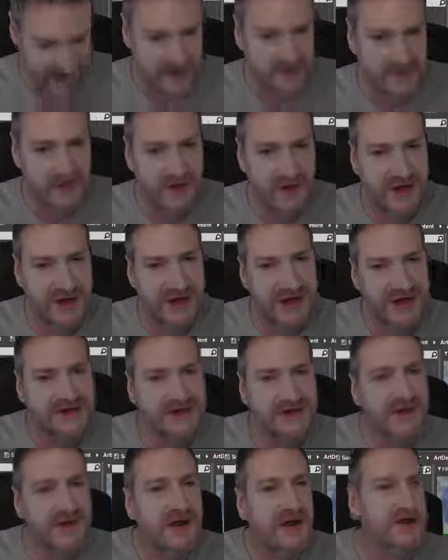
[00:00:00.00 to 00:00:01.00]
Everybody
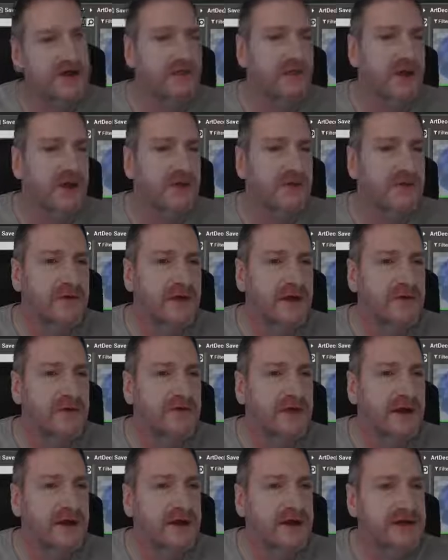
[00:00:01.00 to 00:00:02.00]
has their own workflow
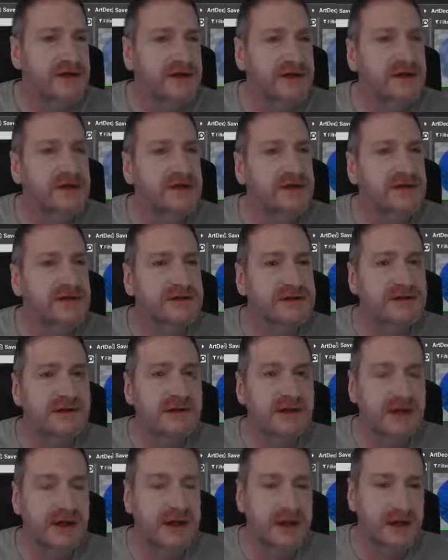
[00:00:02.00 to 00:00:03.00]
that they like to use.